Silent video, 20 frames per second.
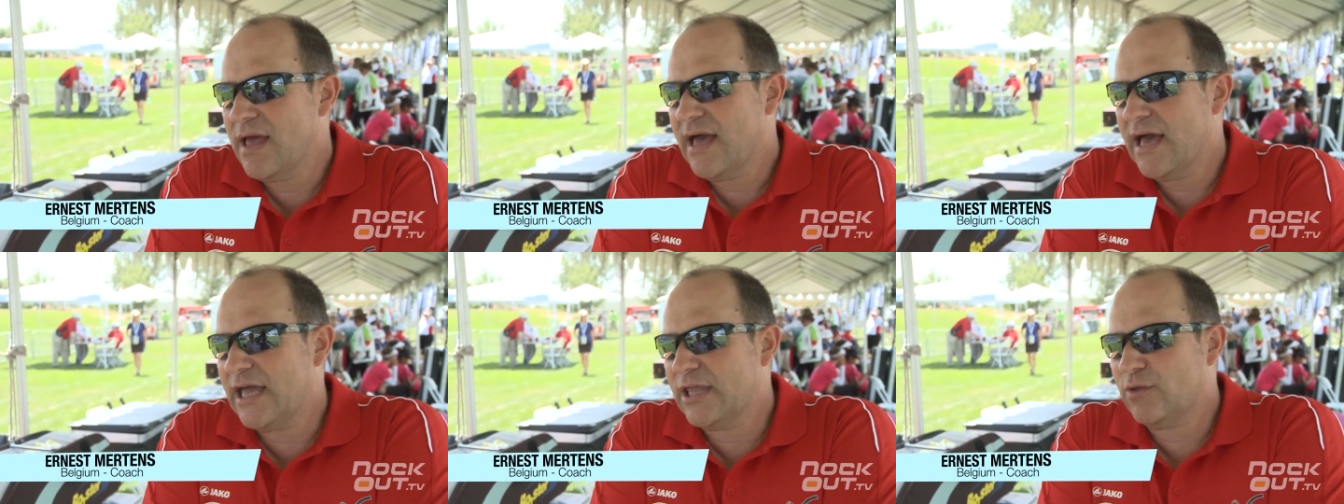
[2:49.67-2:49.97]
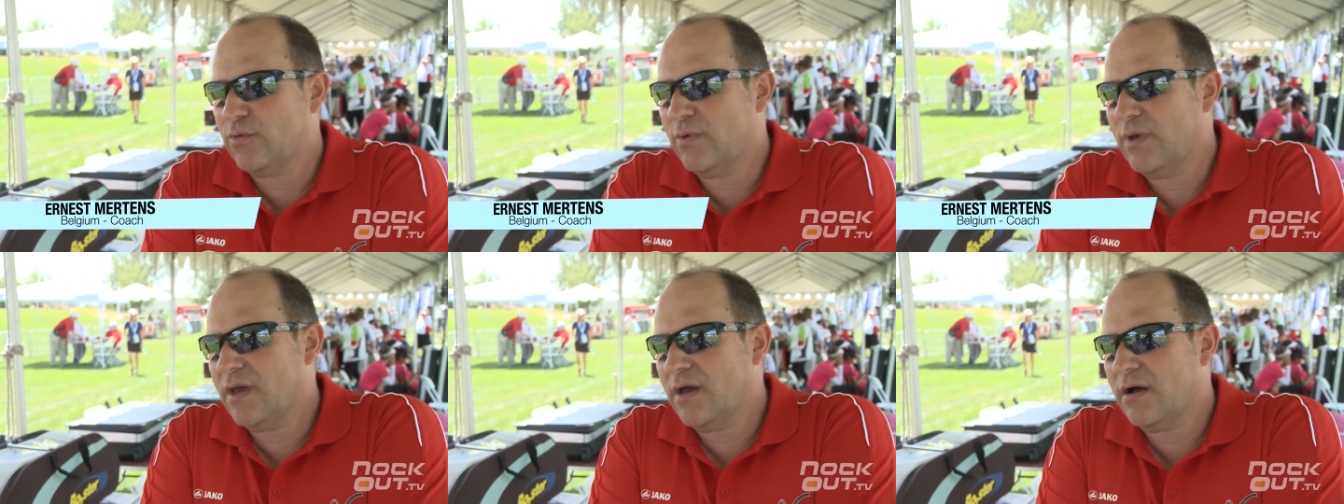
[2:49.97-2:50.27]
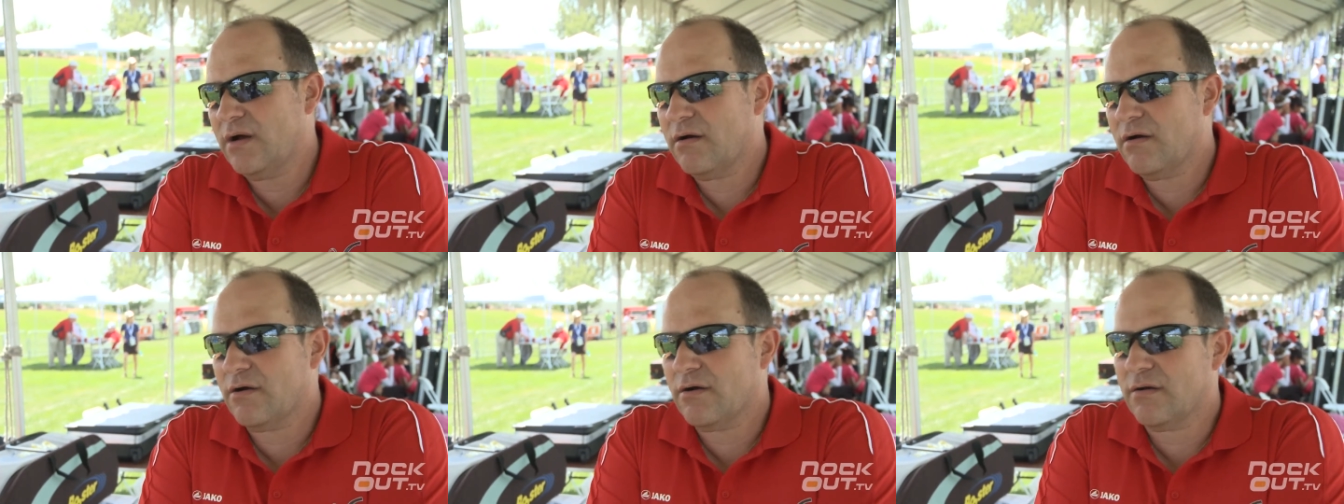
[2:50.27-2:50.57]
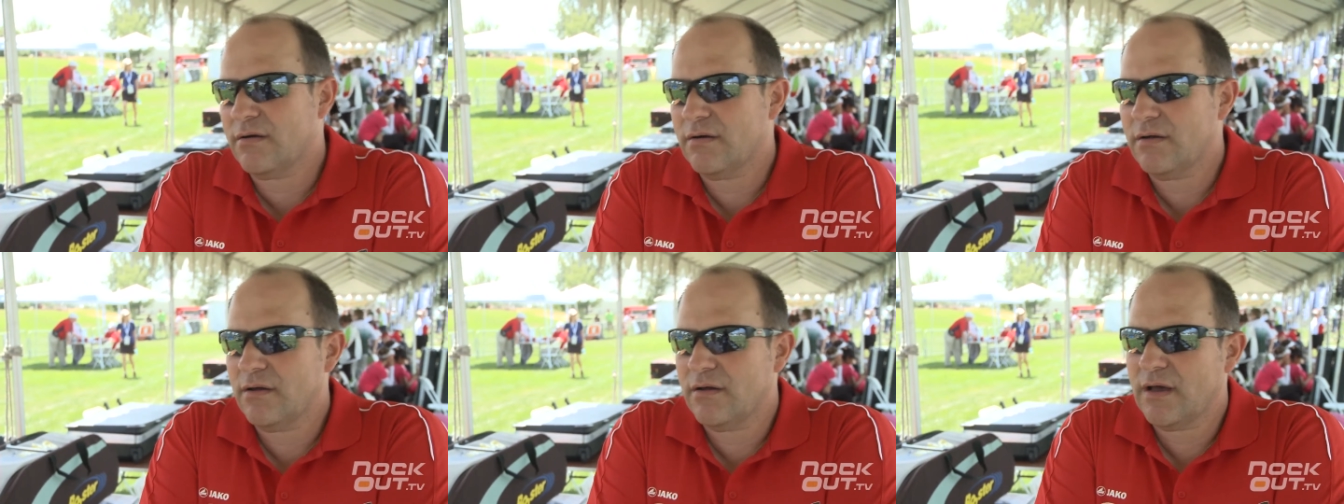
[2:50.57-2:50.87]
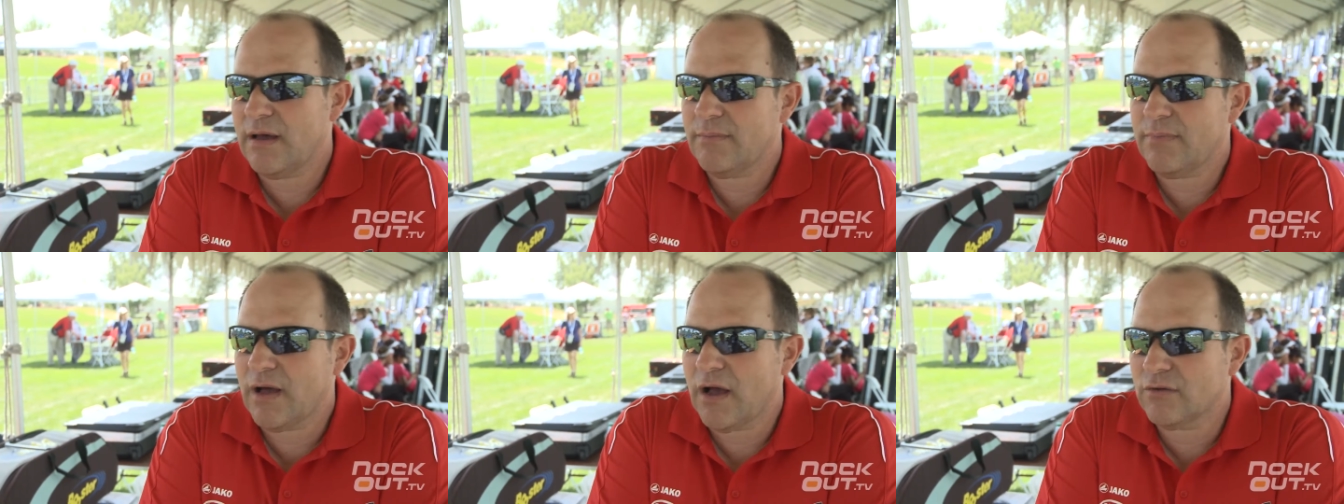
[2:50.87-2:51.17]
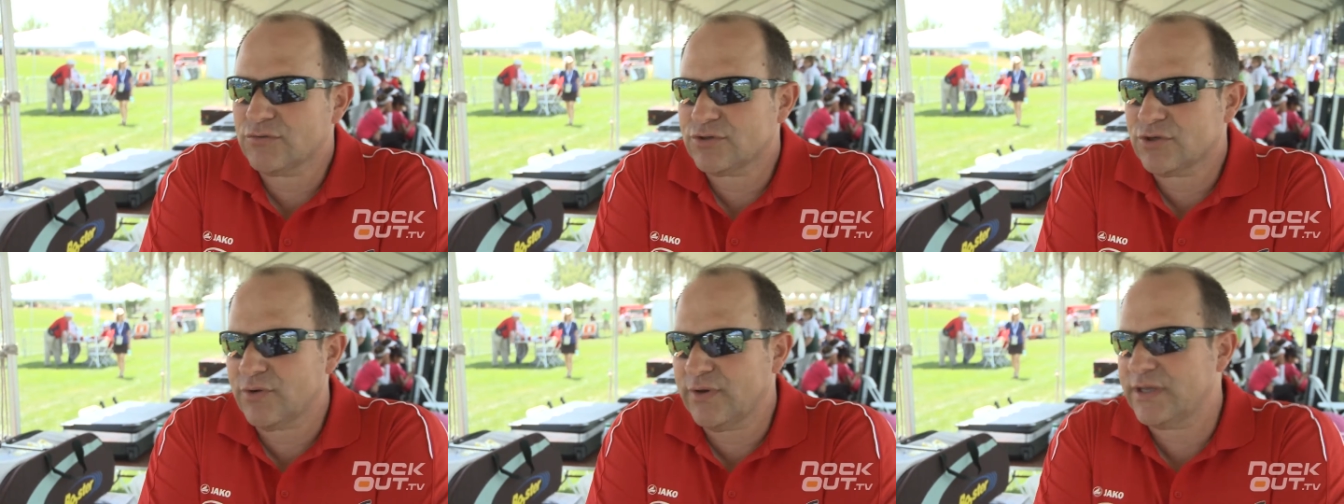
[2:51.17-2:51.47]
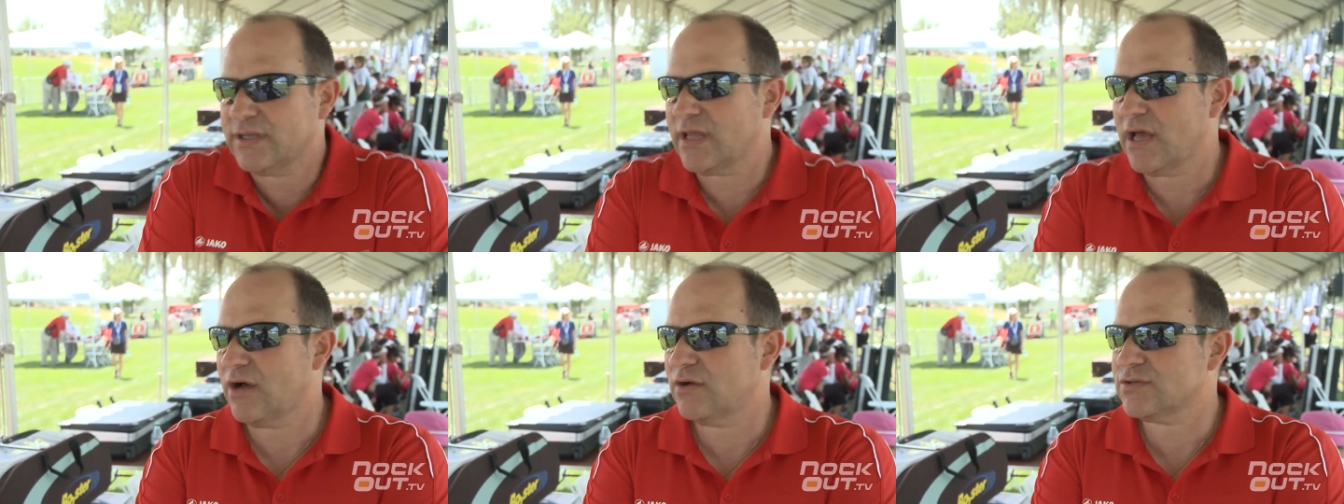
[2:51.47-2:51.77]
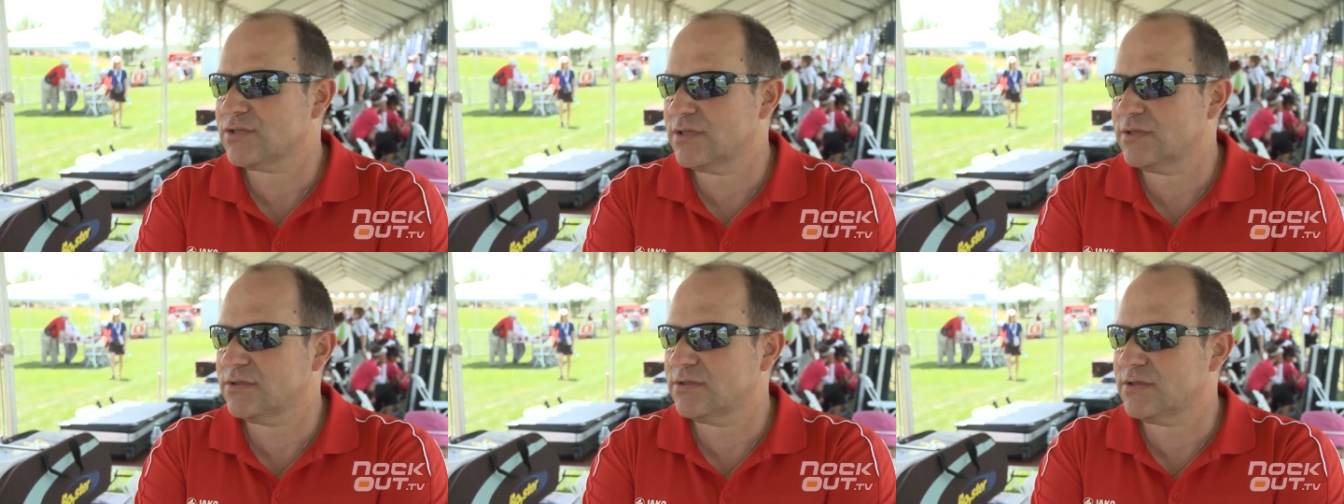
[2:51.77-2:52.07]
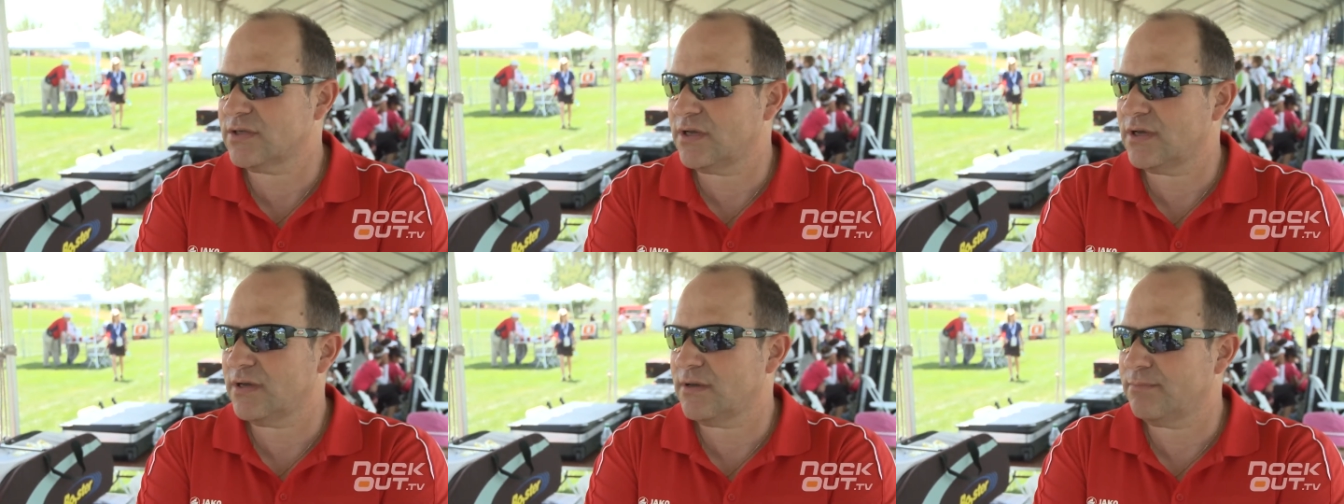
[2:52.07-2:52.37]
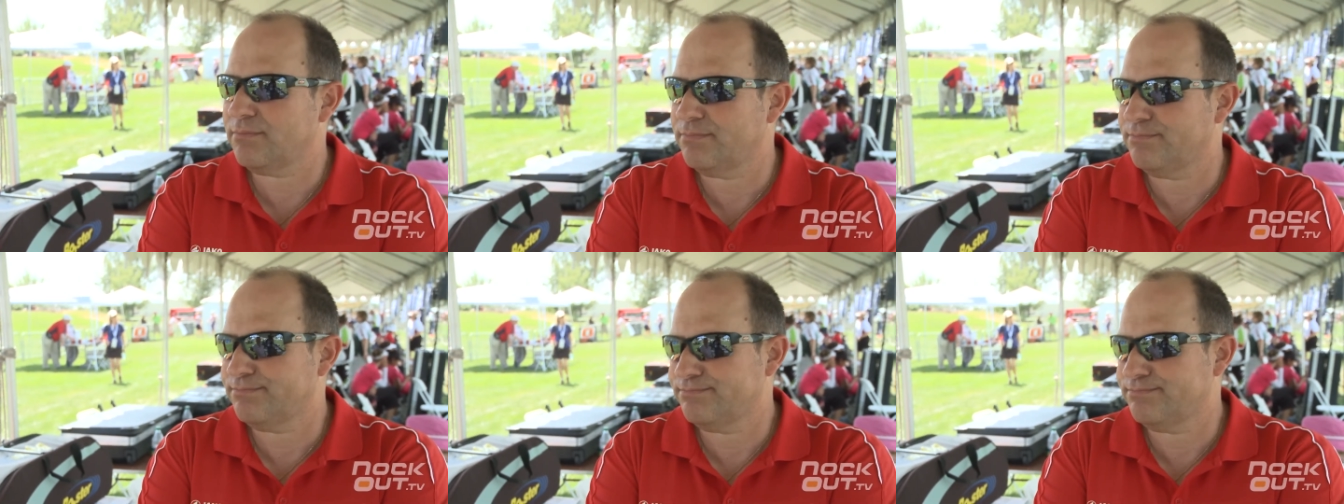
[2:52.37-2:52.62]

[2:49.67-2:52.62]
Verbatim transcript: and we are uh, about 3,000 uh,